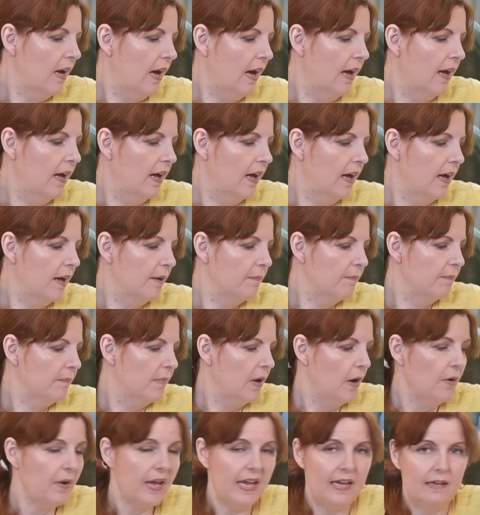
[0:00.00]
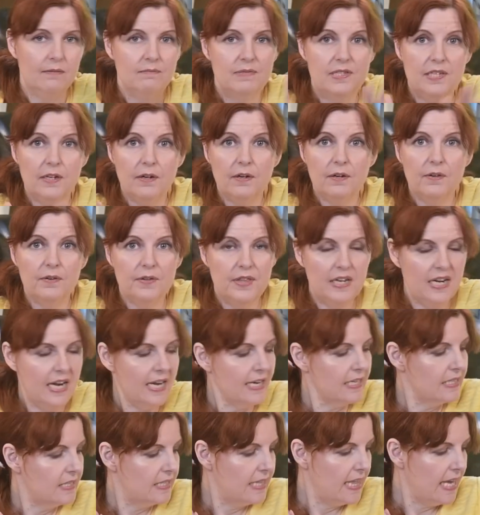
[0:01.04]
Okay, so the
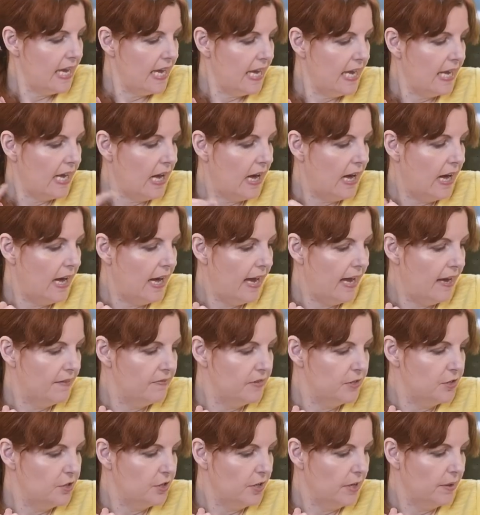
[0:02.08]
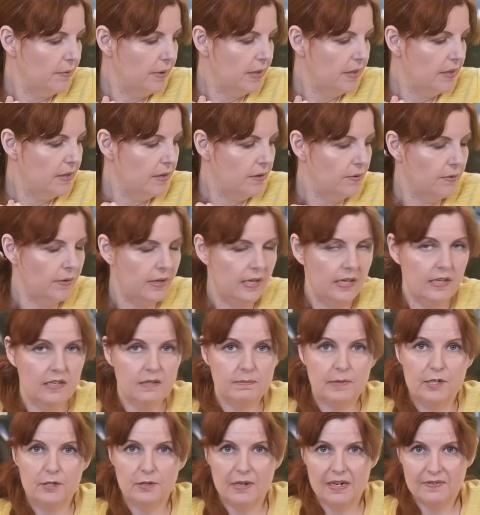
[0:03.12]
next thing I have to share with you
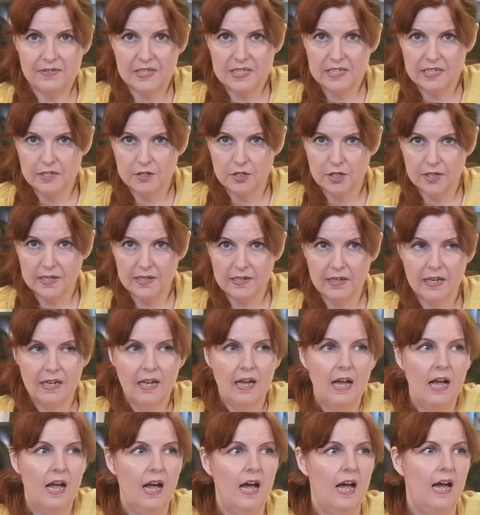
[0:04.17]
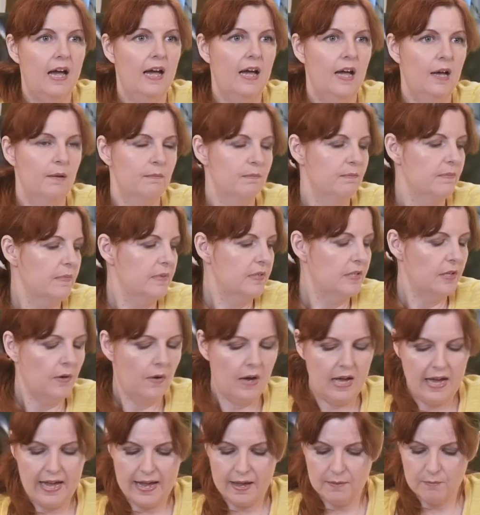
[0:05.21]
is my travel stitching. So
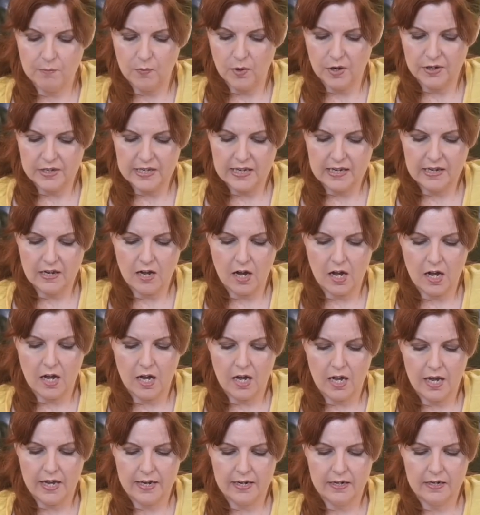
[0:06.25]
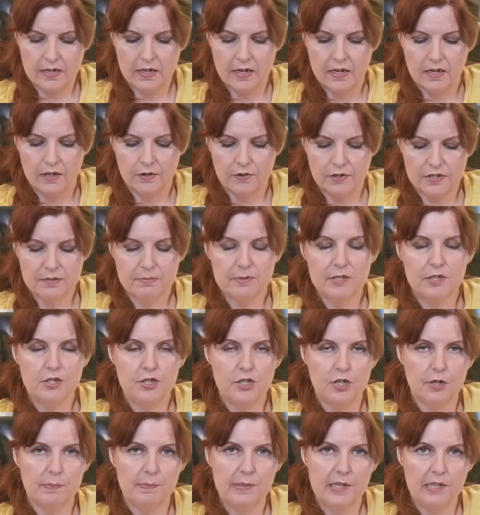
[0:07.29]
I am working on Christmas
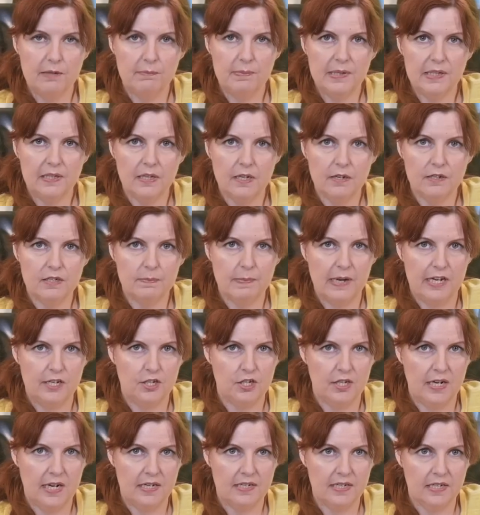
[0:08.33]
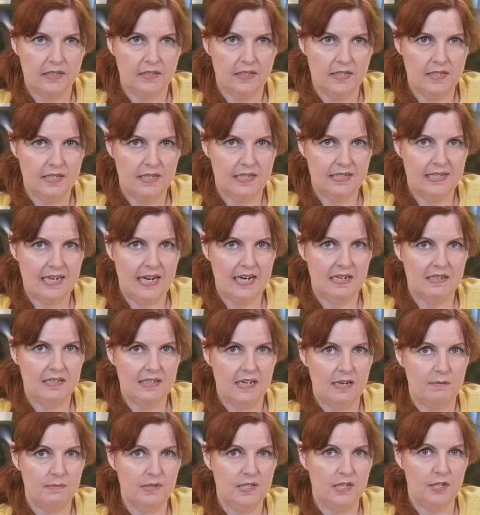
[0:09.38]
Cheer Pin Pillows by Jeanette Douglas Designs,
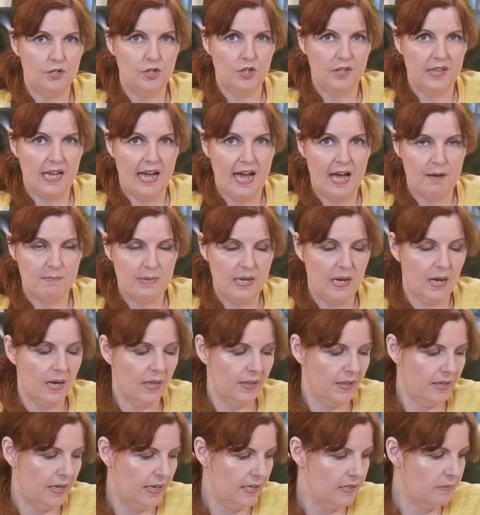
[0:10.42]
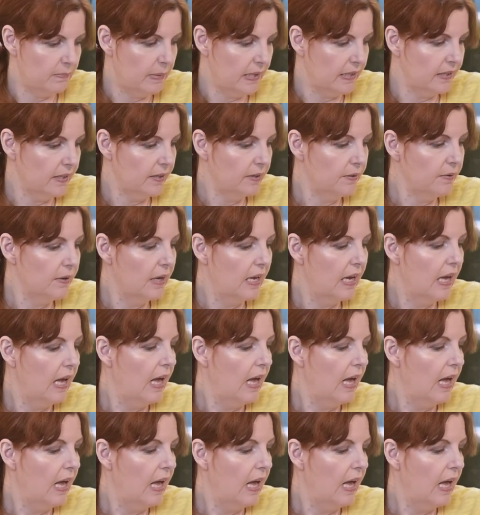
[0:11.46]
and I'm stitching the Happy Holidays pillow.